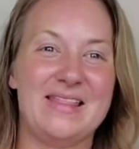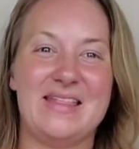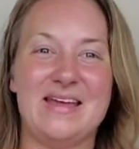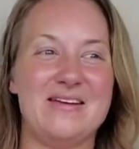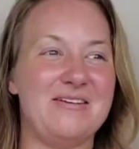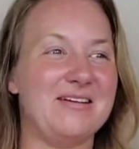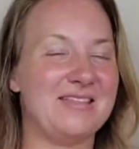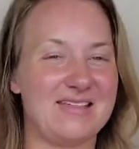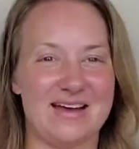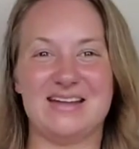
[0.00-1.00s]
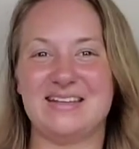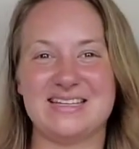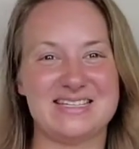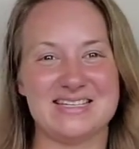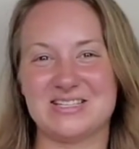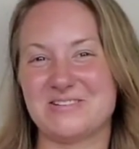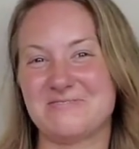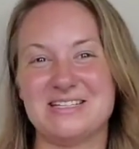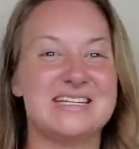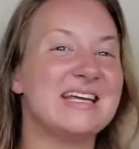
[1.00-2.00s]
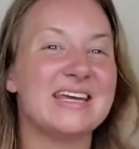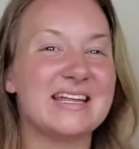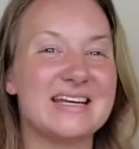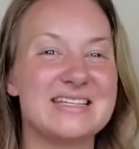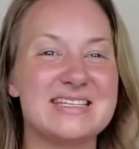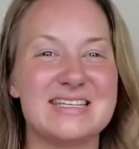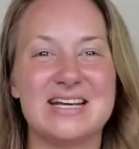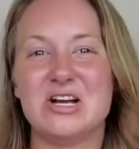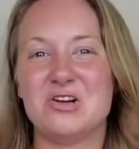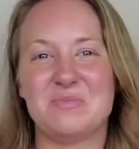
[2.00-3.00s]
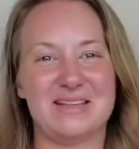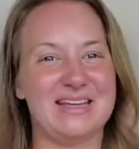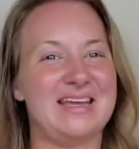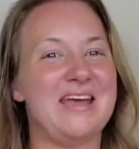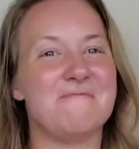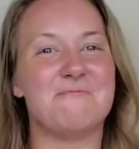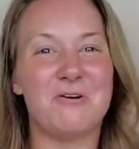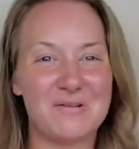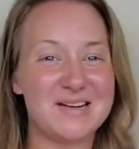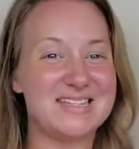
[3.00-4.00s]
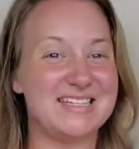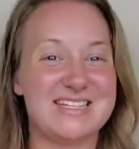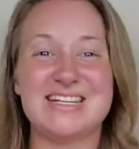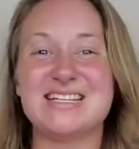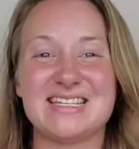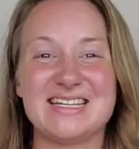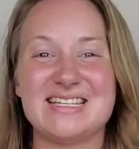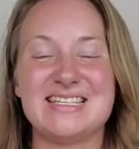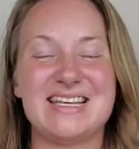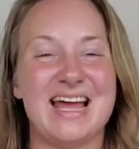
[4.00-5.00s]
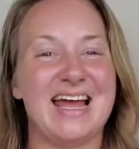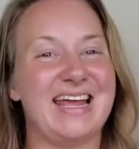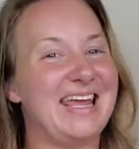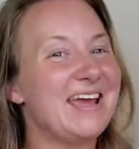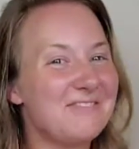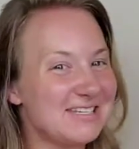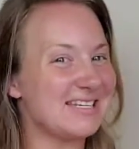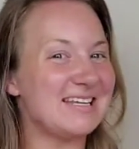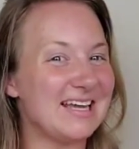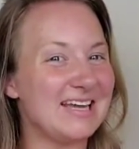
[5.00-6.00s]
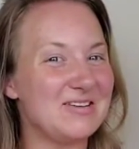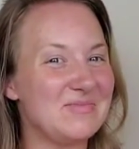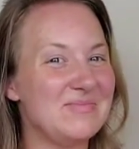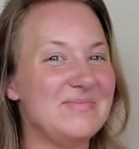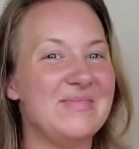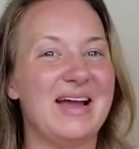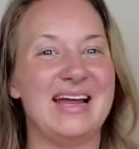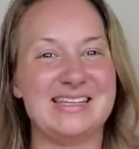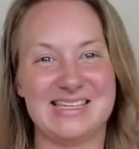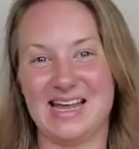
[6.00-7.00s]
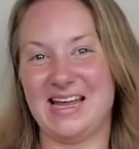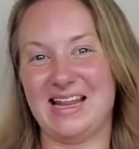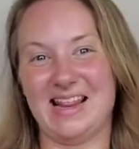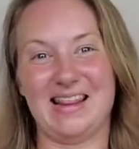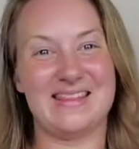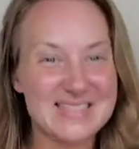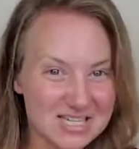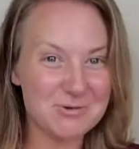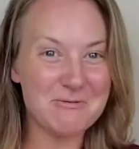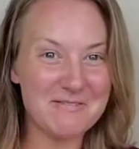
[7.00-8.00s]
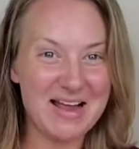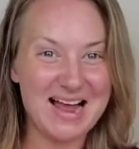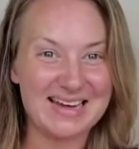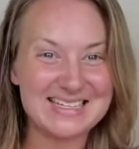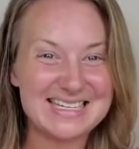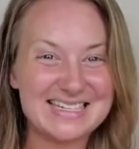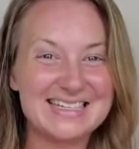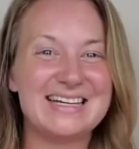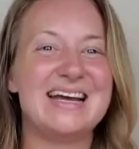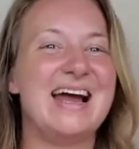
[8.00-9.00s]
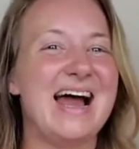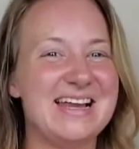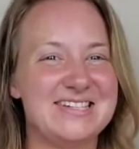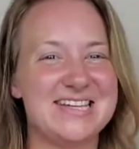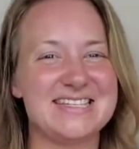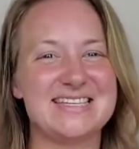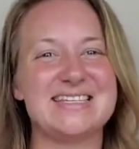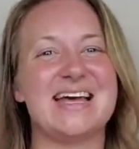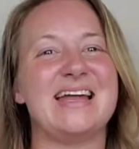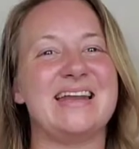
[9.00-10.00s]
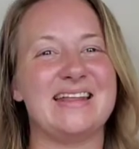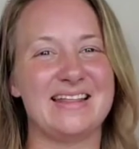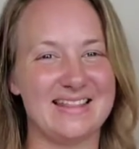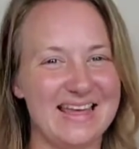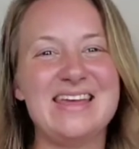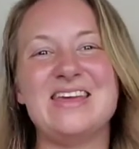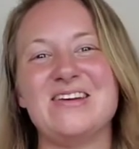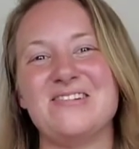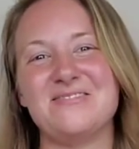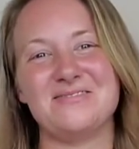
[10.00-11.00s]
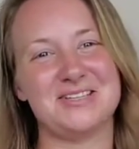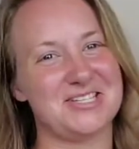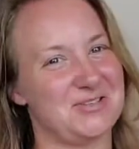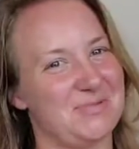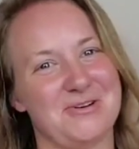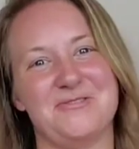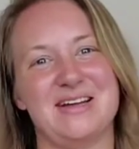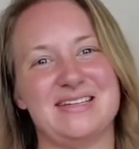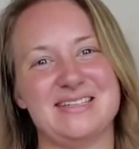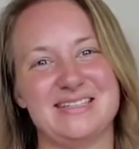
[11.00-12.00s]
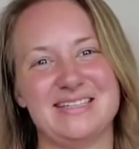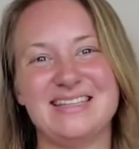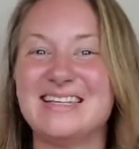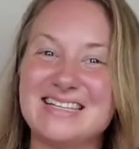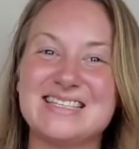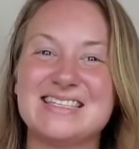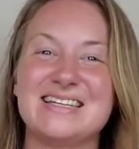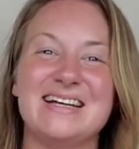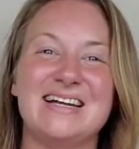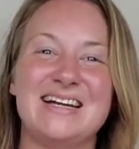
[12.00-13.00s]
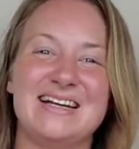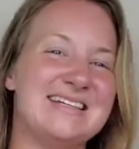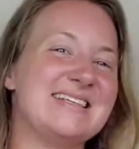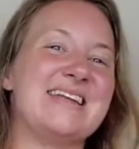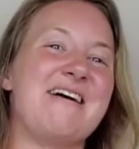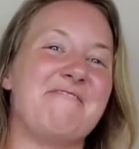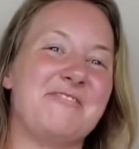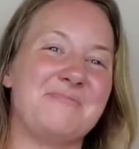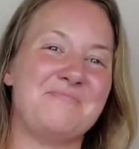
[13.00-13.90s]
They thought, this is ridiculous, but they came forward to Jesus, gave it to him, and said, this is what we've got. And Jesus said, thank you. This is perfect. This is enough.